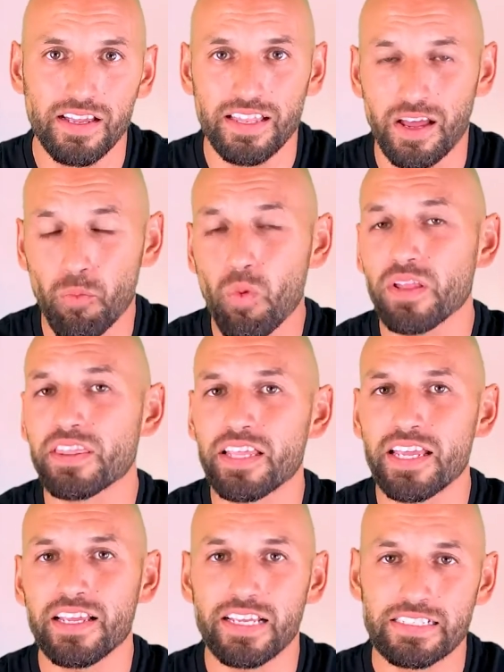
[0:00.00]
Now, one
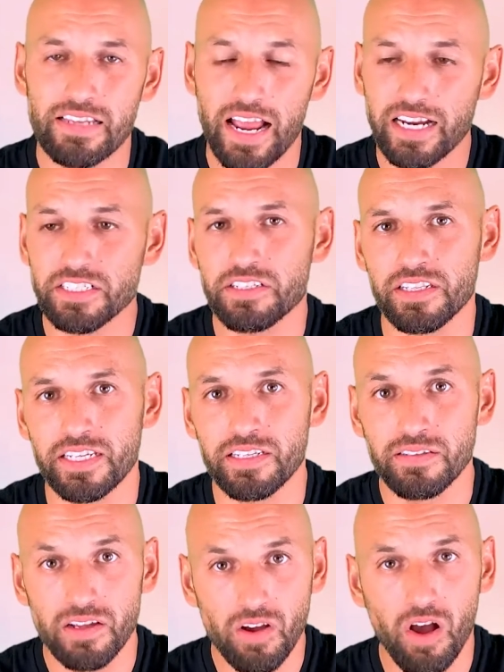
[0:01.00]
thing is
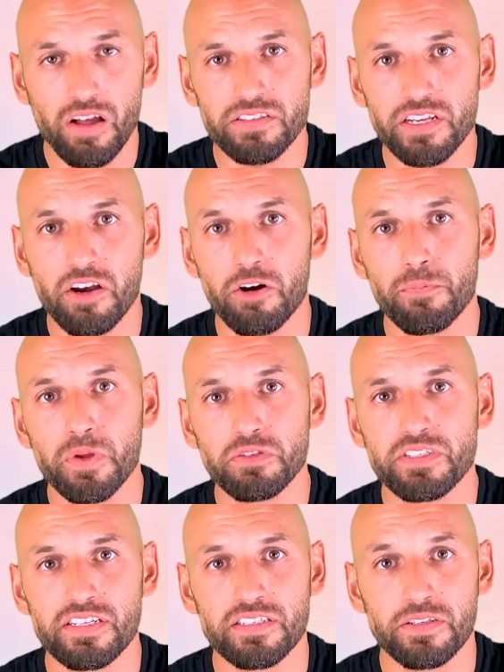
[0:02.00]
actually causing our immune
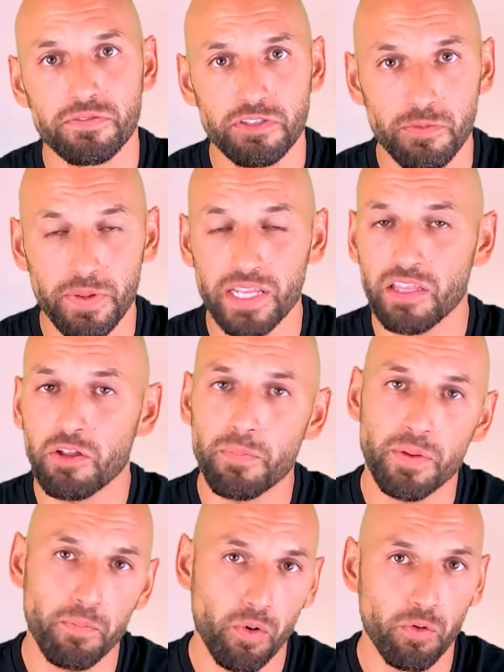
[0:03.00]
systems to be a little
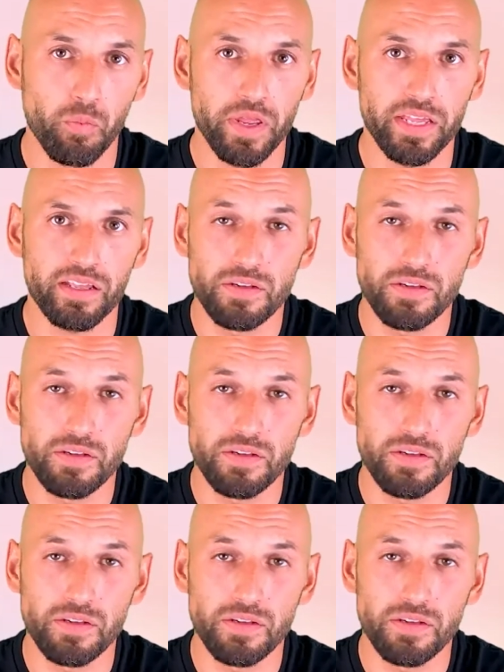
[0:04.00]
bit more weak.